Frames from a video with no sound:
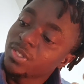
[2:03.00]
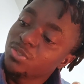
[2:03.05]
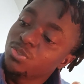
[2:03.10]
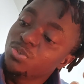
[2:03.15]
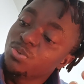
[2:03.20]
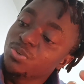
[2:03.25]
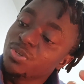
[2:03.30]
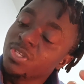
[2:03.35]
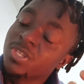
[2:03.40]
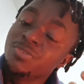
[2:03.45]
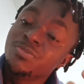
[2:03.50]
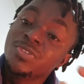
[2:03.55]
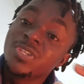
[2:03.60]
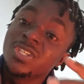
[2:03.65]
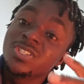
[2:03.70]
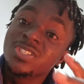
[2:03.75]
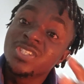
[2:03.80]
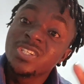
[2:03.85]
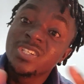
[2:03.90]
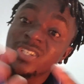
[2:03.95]
So if
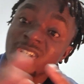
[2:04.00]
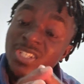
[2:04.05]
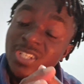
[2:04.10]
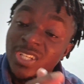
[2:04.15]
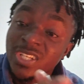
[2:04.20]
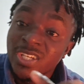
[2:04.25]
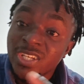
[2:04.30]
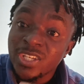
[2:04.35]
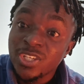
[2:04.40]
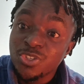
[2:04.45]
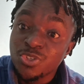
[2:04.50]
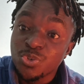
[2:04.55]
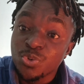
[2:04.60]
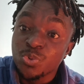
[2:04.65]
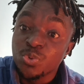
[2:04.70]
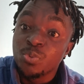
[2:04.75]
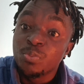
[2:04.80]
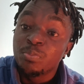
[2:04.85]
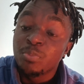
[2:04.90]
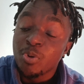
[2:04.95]
they secretly hate
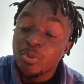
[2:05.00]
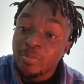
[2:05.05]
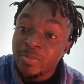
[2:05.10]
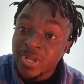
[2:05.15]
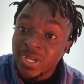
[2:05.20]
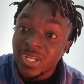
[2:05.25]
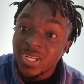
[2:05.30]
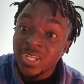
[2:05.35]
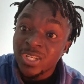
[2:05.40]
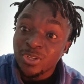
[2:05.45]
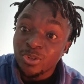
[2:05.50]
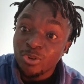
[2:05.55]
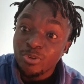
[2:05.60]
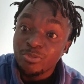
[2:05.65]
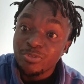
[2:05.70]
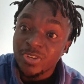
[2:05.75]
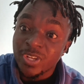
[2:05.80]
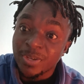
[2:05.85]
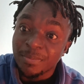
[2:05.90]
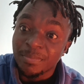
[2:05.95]
you, you publicly
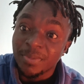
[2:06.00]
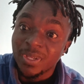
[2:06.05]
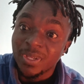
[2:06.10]
love them.